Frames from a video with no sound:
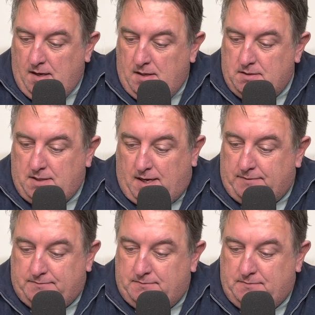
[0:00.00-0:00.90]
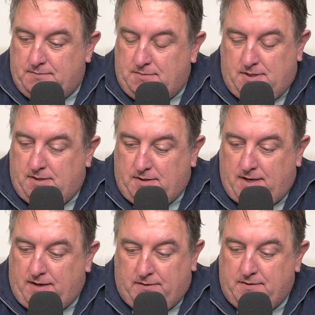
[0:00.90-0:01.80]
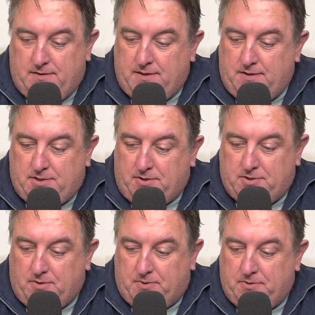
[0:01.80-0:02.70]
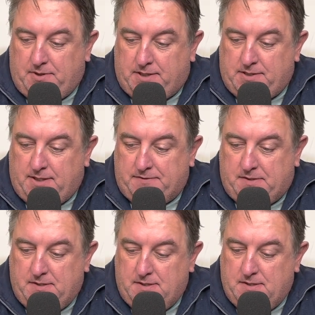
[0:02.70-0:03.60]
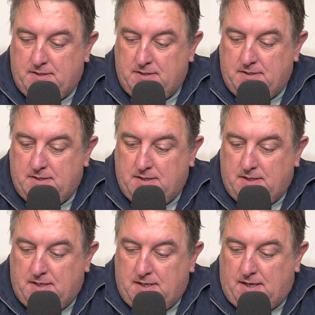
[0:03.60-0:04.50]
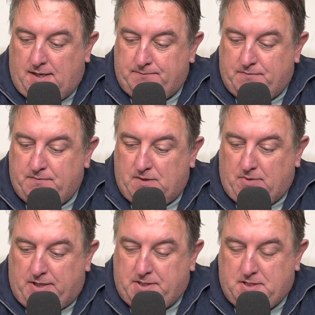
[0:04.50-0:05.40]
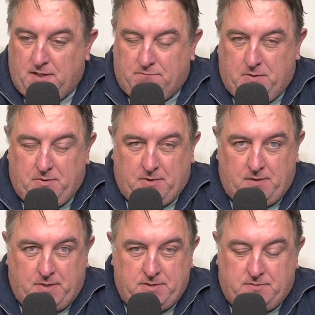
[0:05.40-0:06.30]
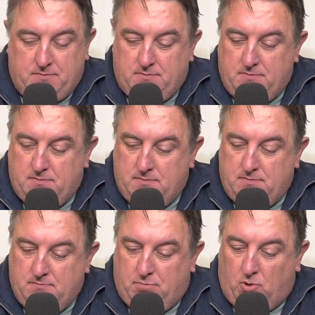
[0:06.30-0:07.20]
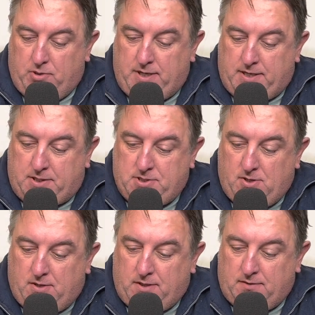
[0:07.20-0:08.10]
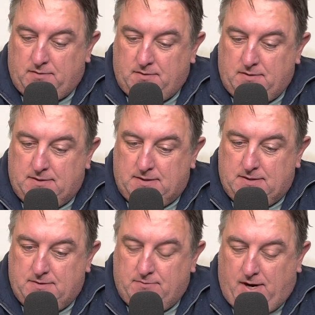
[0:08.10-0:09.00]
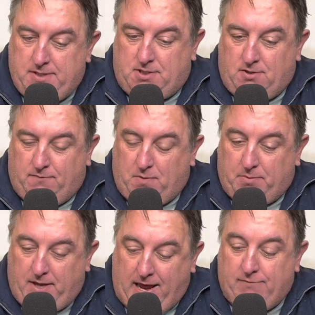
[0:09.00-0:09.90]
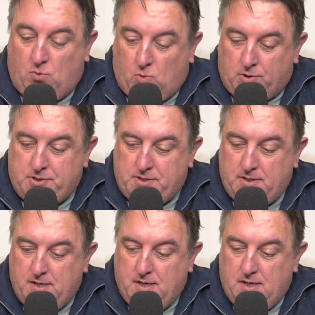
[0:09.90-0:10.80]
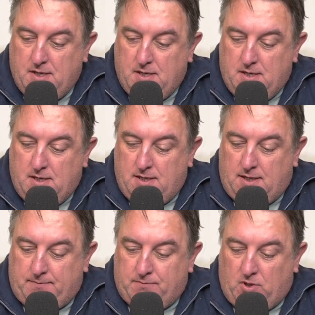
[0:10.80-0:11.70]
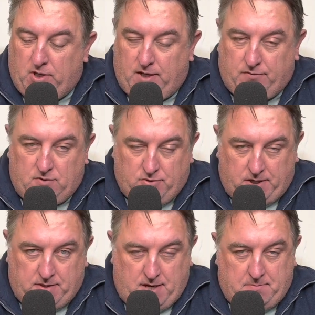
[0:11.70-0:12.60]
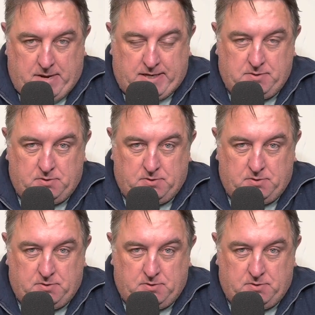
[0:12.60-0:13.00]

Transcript: So, I don't know, they're just got to stop doing that stuff. The race itself, probably one of the most boring, unexciting races I've probably ever watched. I've got to give credit, though, to Max. It was a